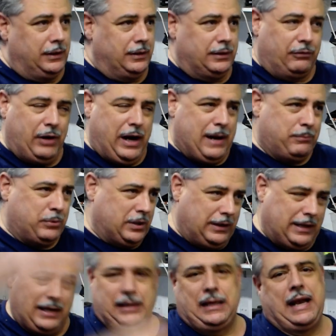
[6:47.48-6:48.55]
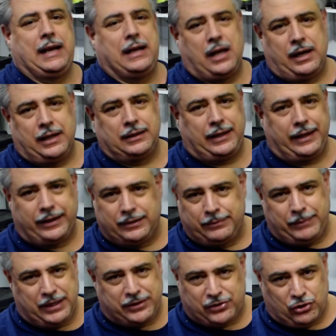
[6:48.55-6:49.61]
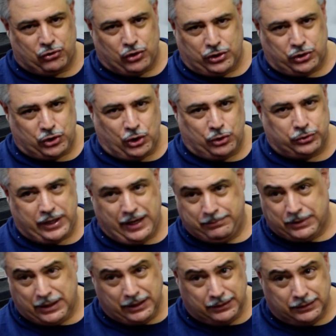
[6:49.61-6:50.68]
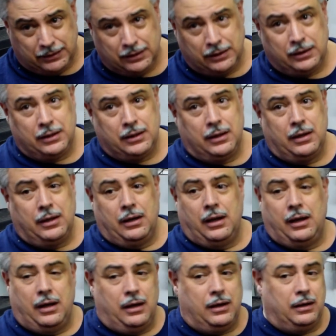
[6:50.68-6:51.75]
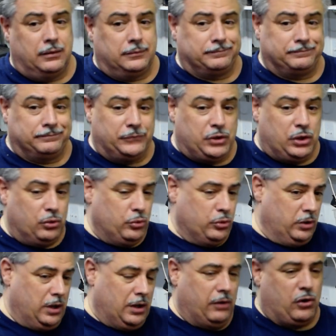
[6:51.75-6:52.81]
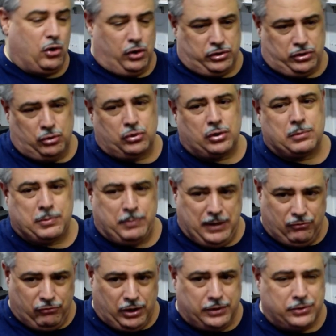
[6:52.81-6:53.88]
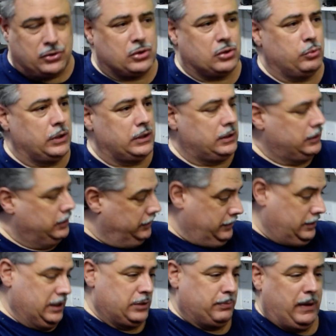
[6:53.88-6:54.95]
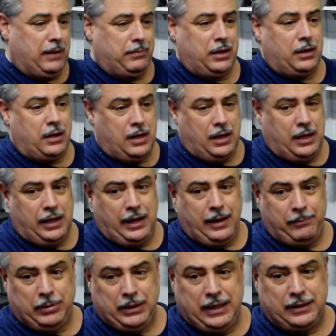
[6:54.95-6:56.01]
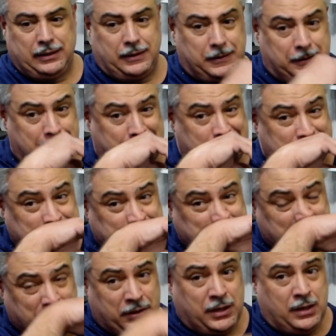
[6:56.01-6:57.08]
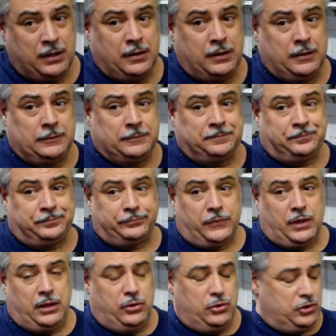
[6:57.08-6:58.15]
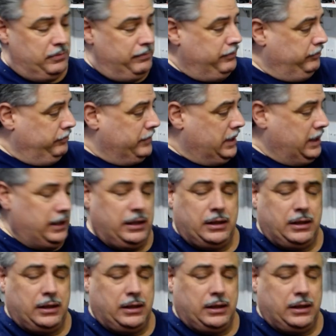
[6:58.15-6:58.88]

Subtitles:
the ramps and let it land on it like a monster truck show type thing. Of course, do some speed runs with this baby. I plan on using my